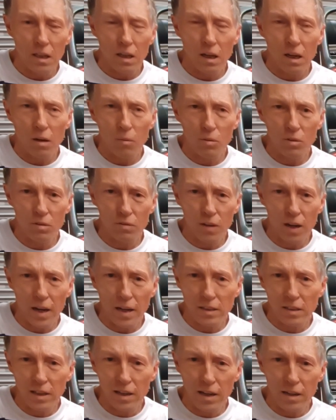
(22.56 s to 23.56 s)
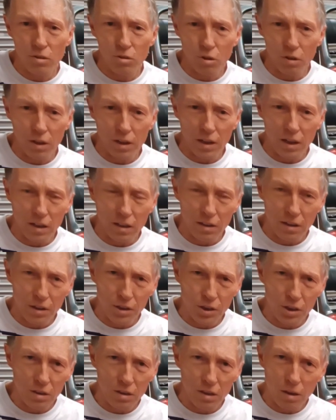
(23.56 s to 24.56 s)
I would have liked electronic
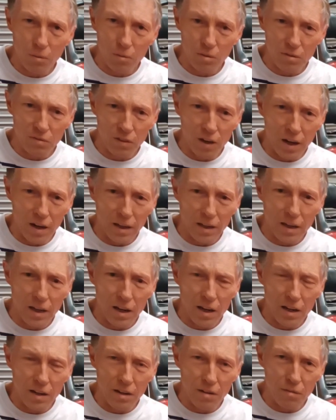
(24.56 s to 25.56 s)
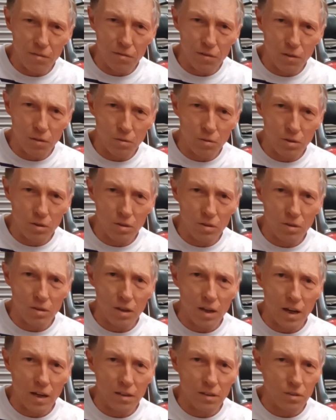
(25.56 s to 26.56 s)
ignition, I would have liked K&N filters
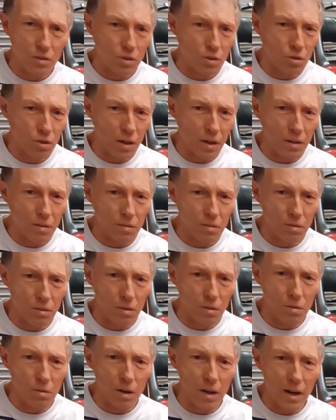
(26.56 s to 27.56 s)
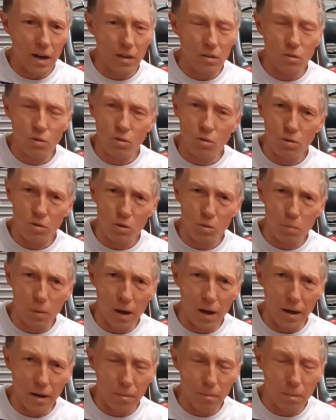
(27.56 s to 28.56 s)
and a straight through exhaust
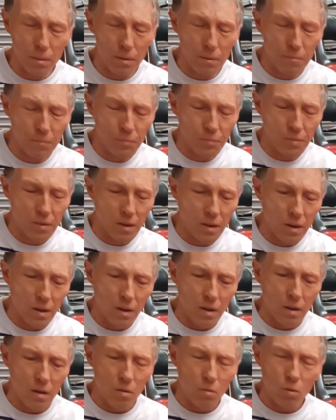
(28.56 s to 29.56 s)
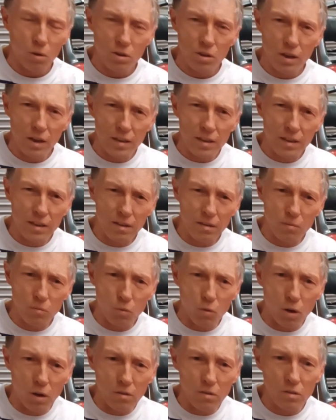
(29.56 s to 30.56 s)
pipe. What I didn't
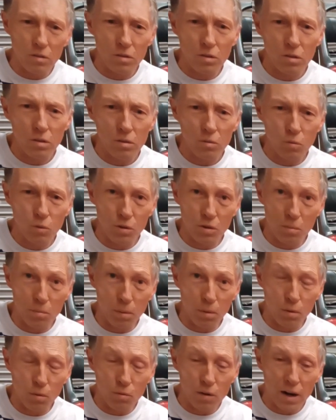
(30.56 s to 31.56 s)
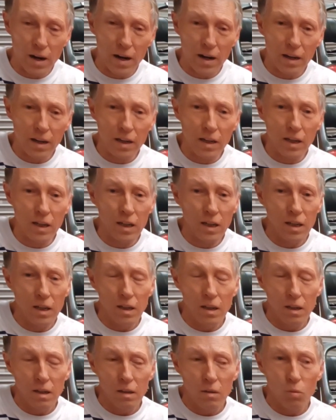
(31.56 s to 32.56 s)
want was a boot rack,
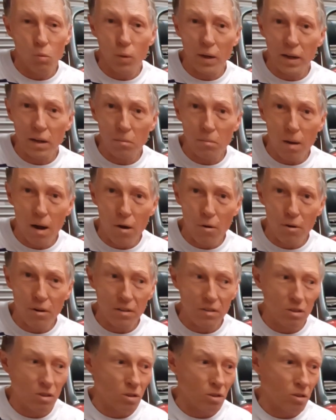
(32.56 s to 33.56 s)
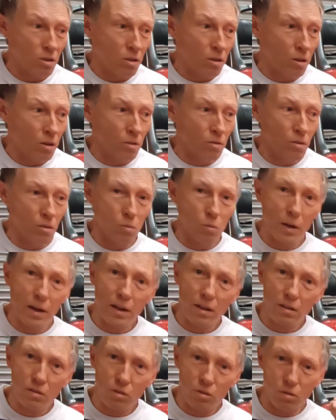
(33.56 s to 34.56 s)
wing mirrors on the
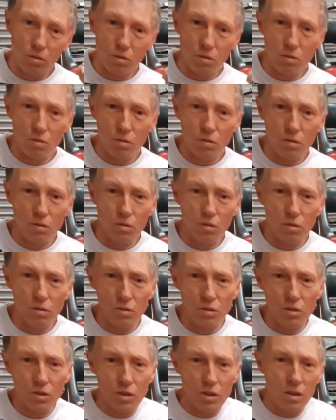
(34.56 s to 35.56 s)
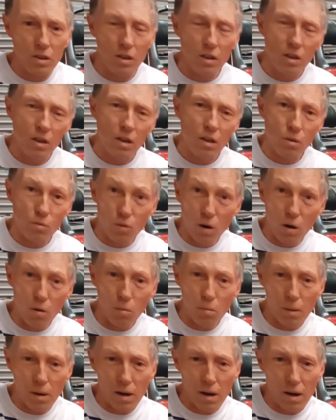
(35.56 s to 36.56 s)
wings or the doors, a
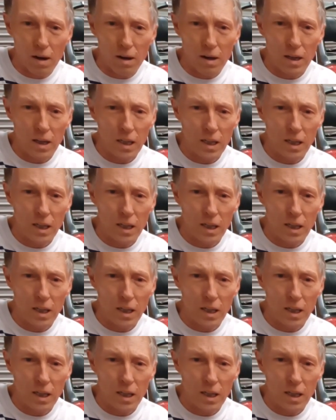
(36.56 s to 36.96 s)
roll bar,